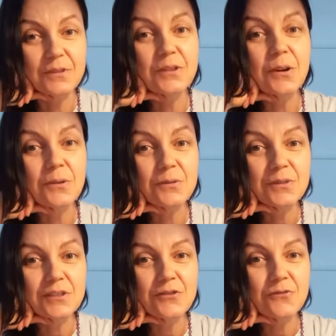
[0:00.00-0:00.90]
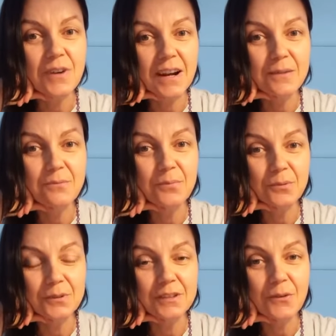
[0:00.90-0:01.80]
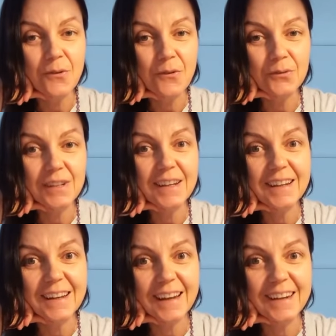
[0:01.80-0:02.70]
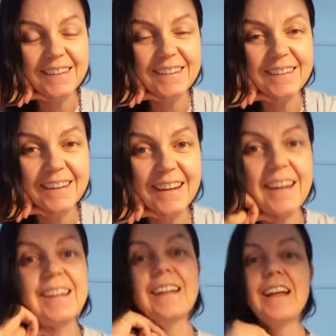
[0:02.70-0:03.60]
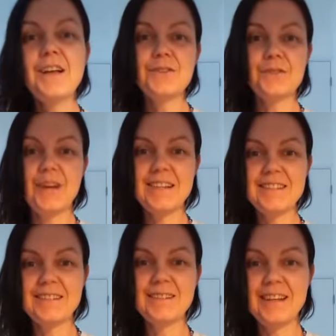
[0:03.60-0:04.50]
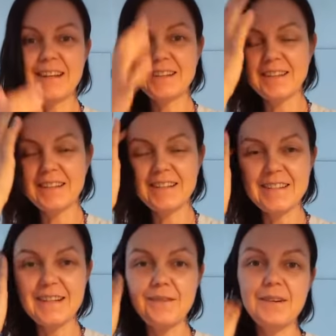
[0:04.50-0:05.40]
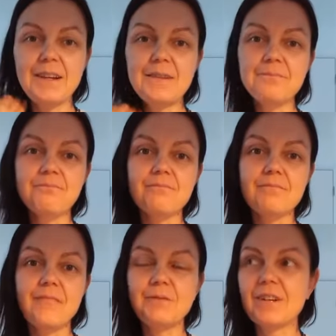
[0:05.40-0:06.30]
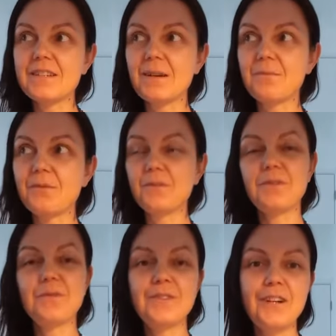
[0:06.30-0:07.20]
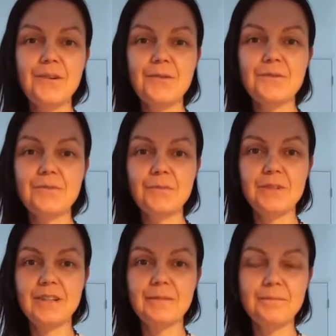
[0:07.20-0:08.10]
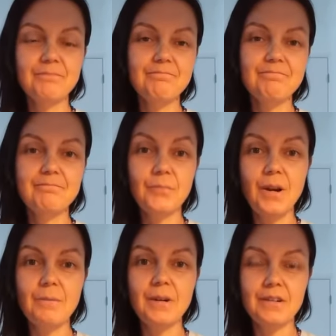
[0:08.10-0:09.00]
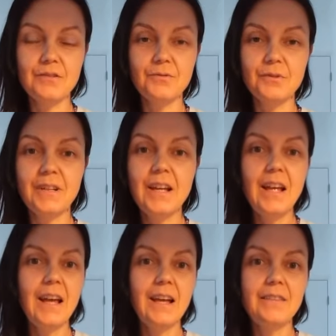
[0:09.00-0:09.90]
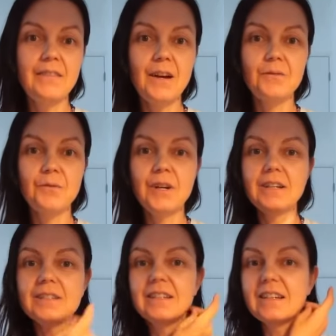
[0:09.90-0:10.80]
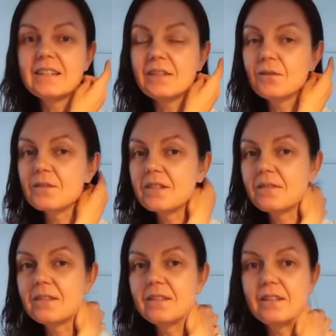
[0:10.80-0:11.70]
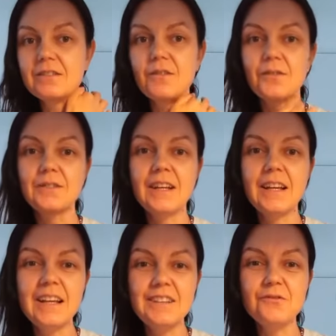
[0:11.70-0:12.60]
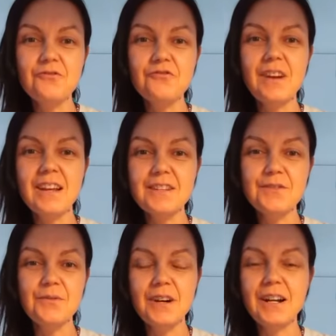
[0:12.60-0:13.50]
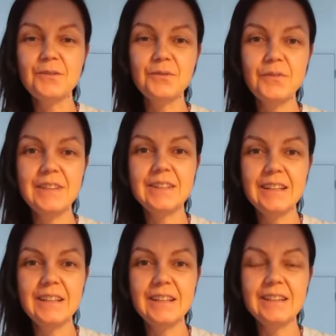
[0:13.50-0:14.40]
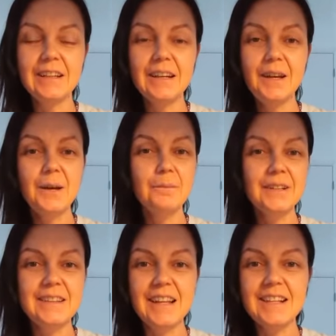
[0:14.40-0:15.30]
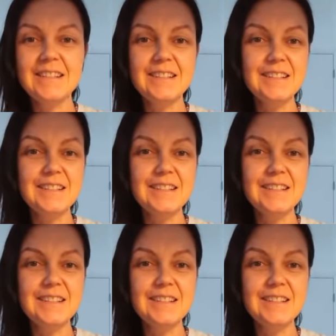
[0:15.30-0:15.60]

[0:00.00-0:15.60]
don't try put it on again and again. So as the like uh, the, the stuff like a, uh, mm, for example, when you've got the clothes from the primary school and now you are 60 or 70 years old and you're trying so hard to fit it in but doesn't